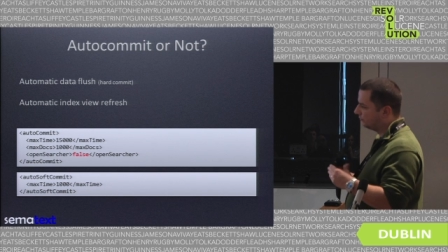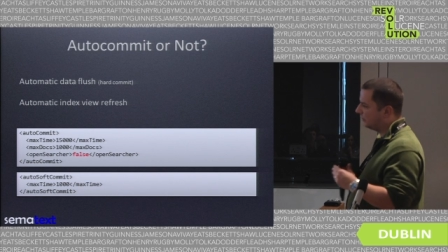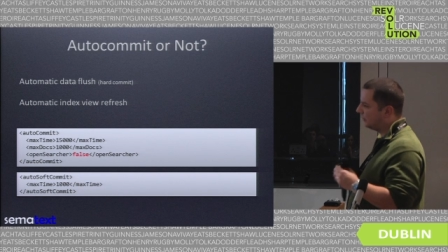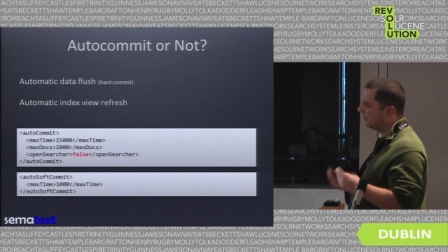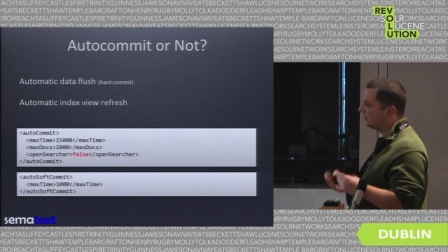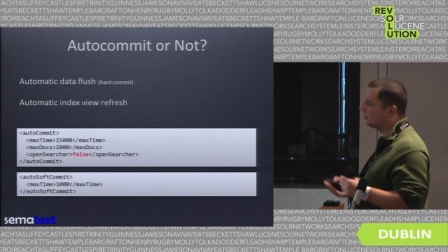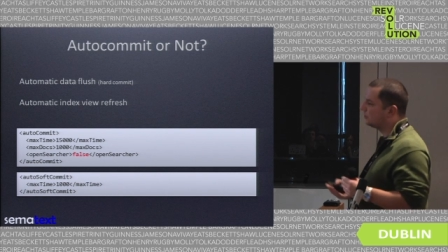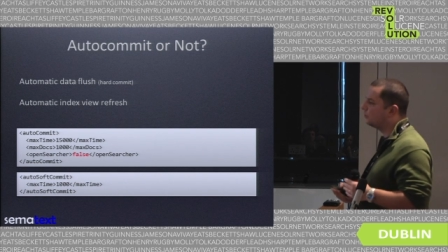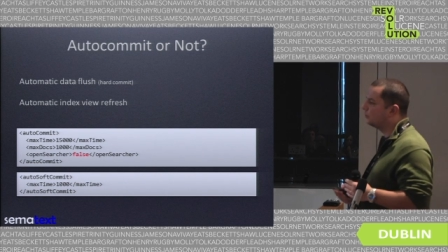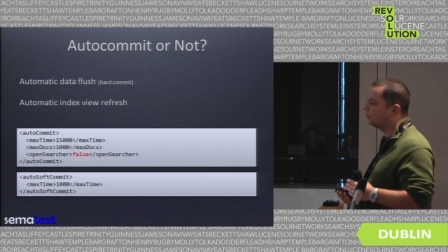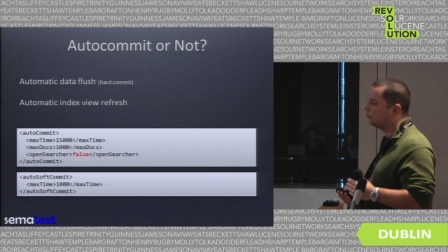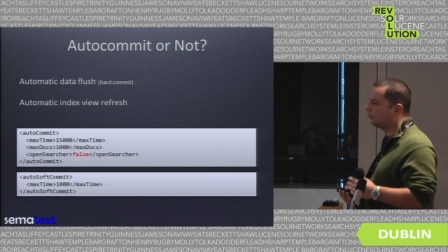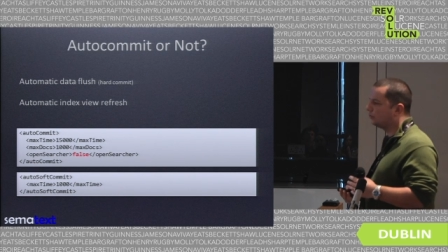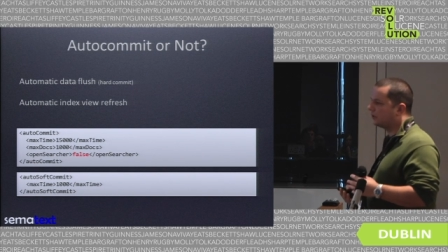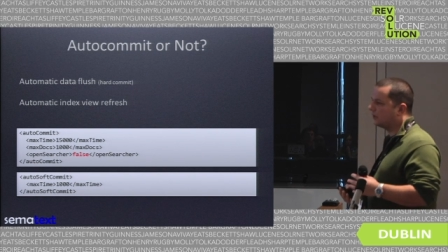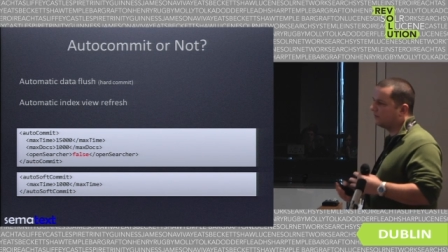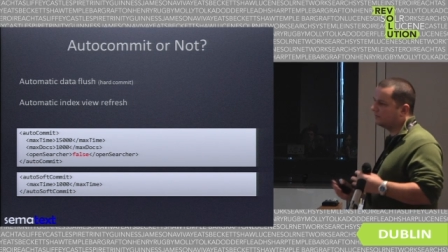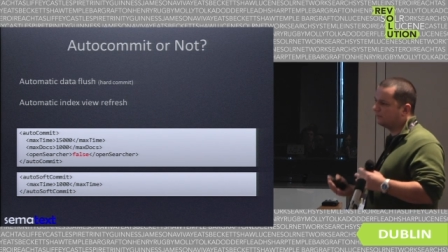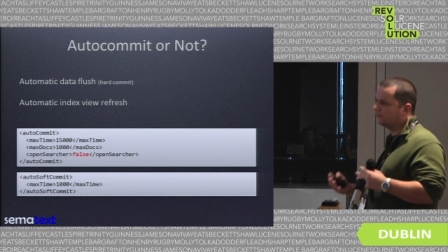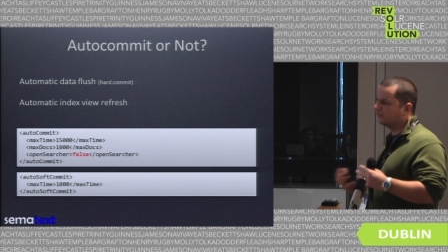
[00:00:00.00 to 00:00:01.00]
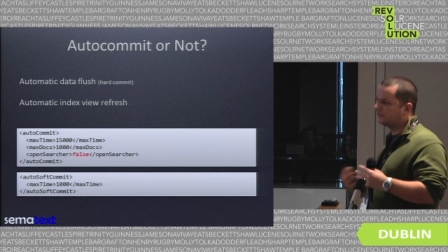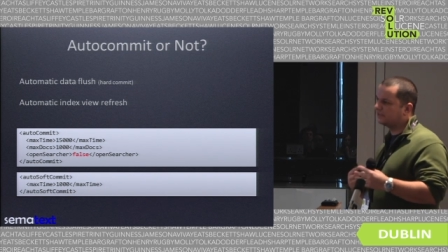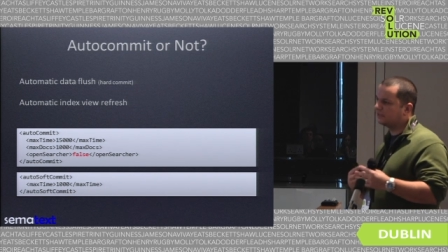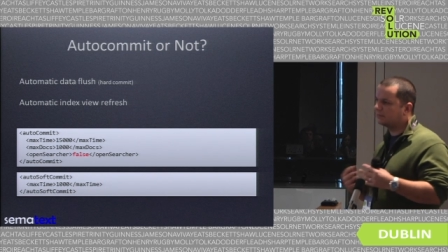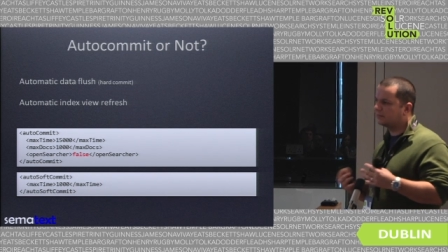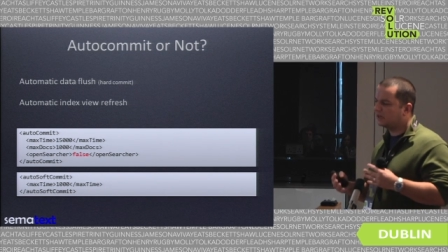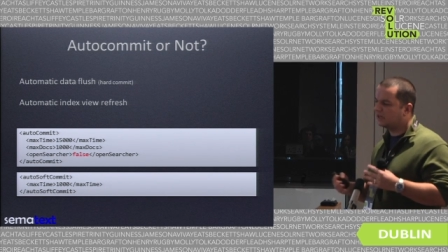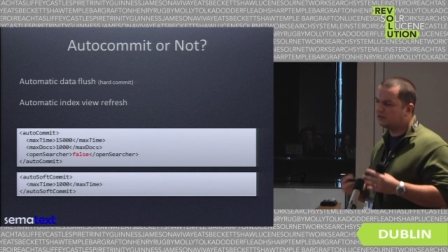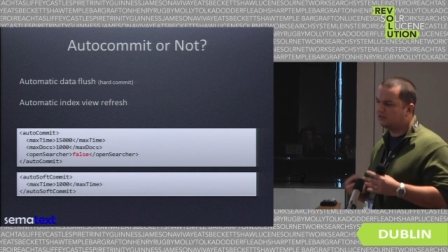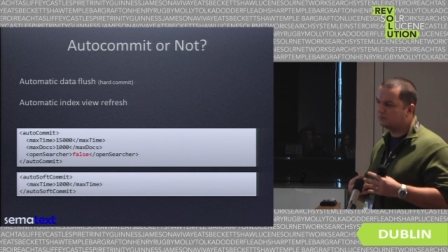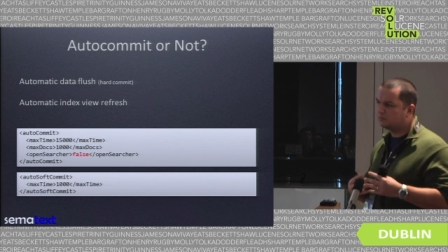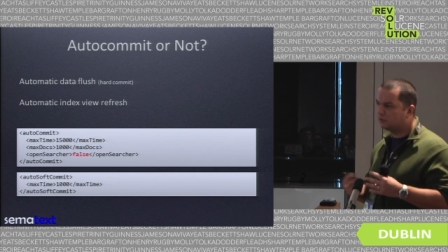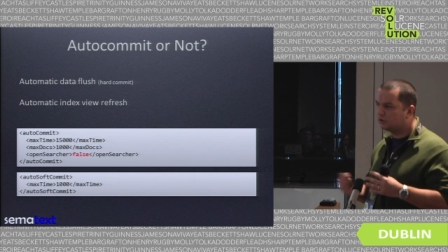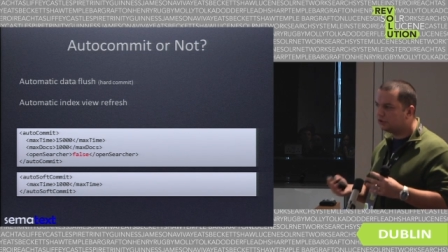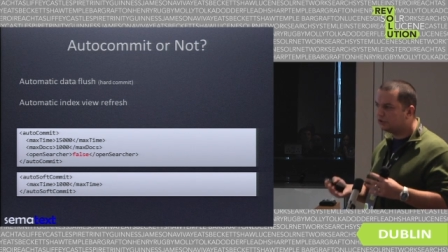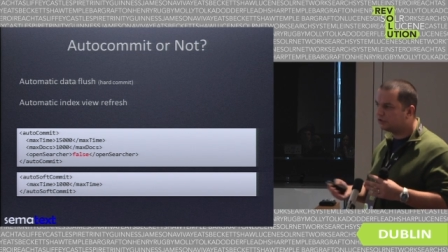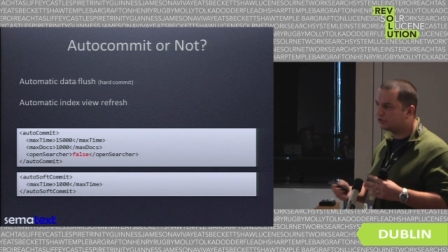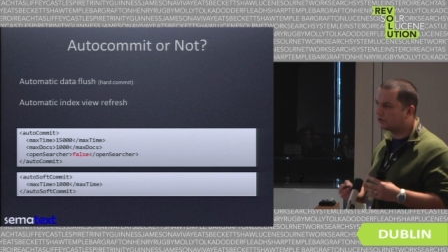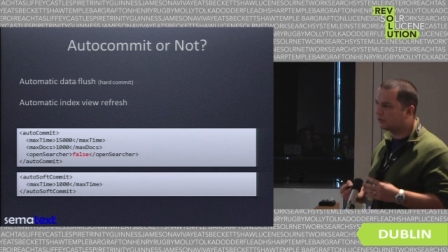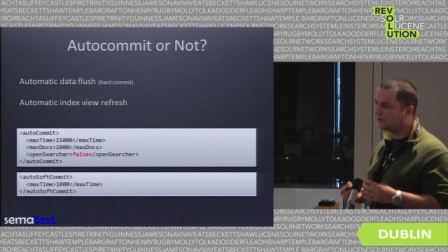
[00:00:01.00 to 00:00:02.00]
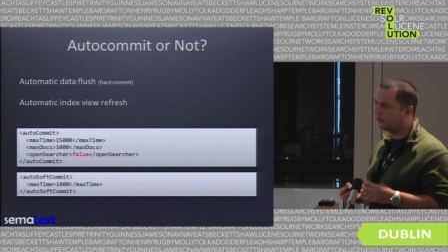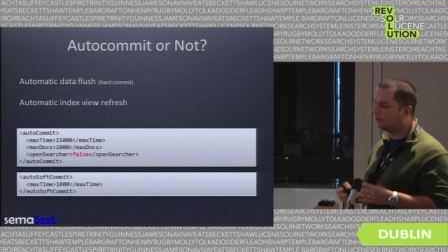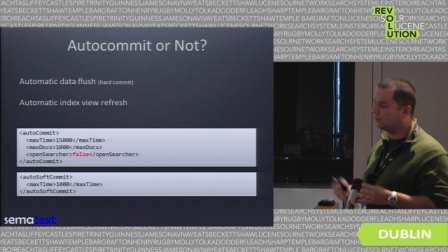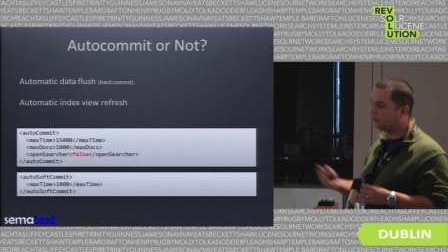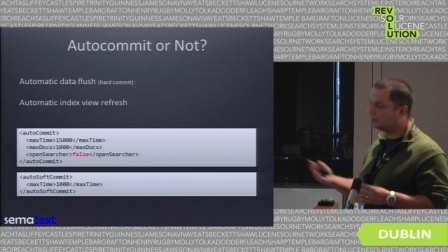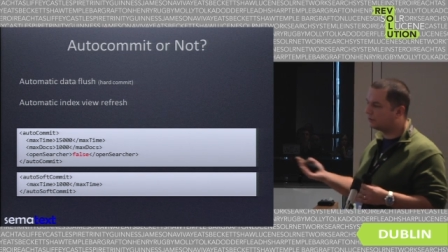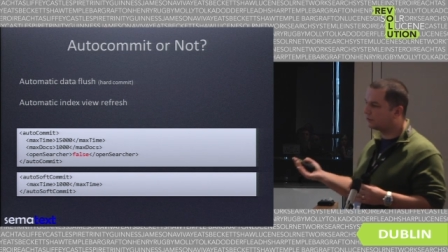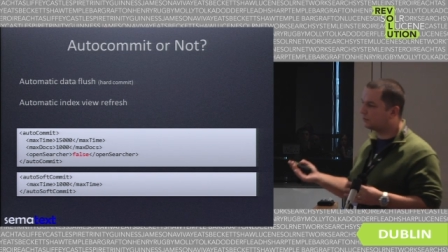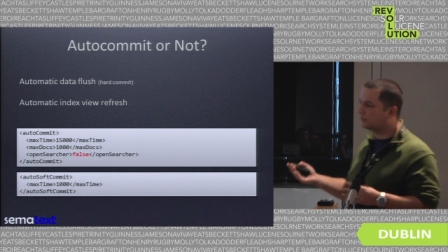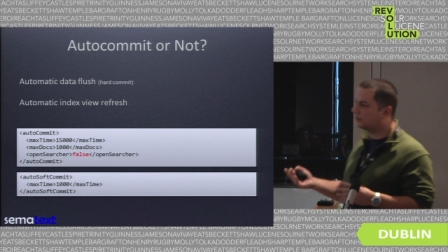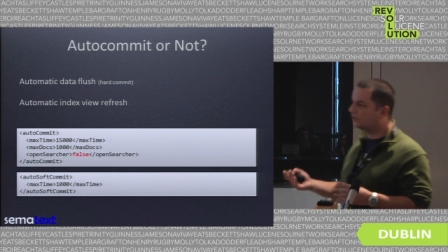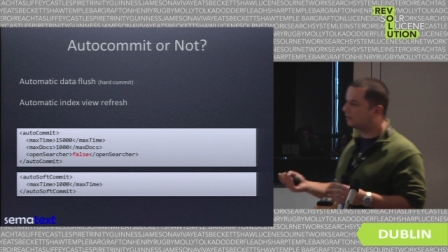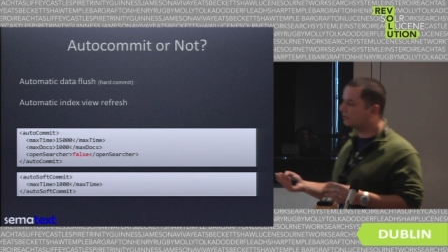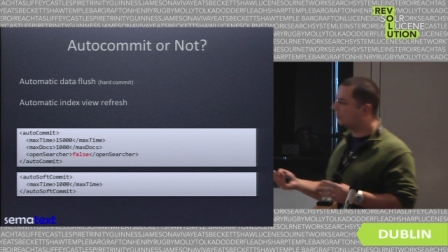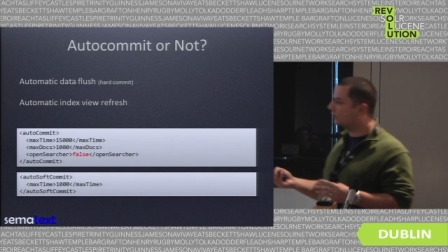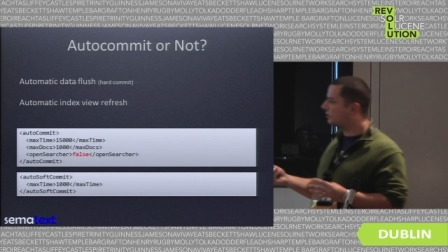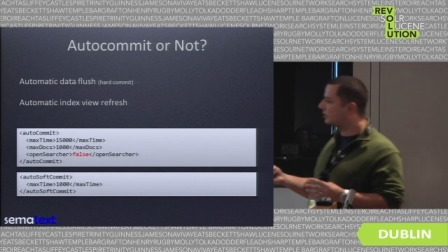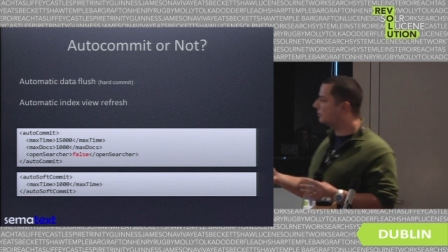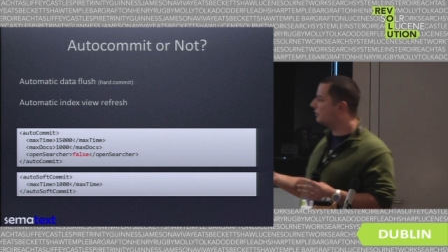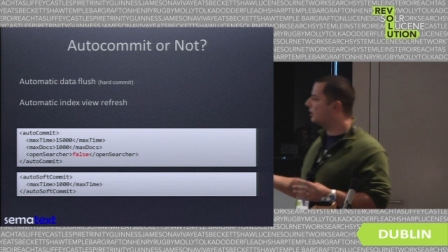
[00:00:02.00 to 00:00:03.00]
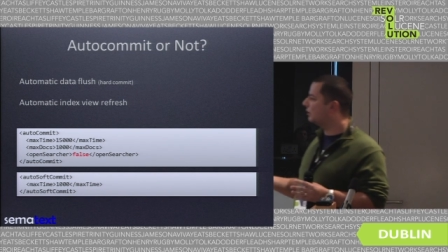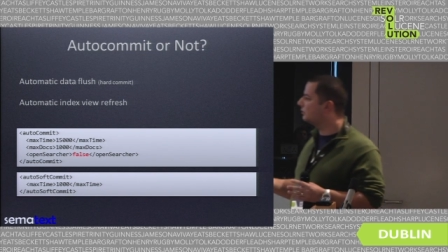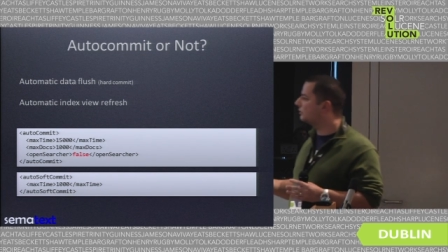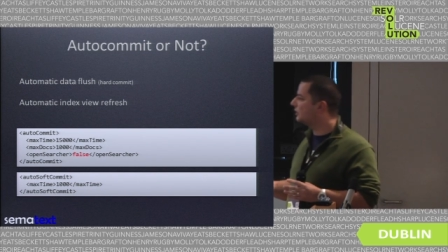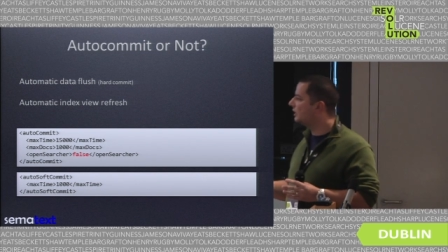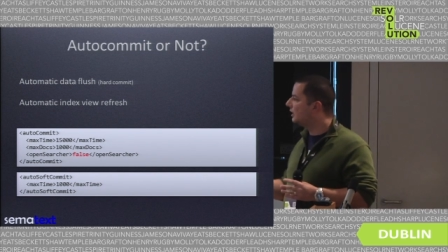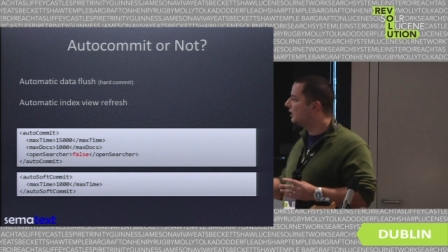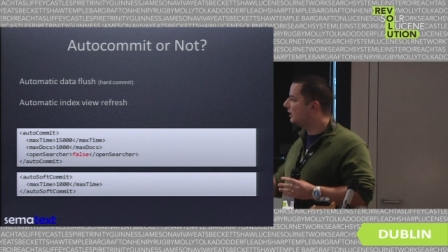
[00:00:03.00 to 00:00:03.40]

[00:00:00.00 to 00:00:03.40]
it's good to have some kind of monitoring, which we'll talk about,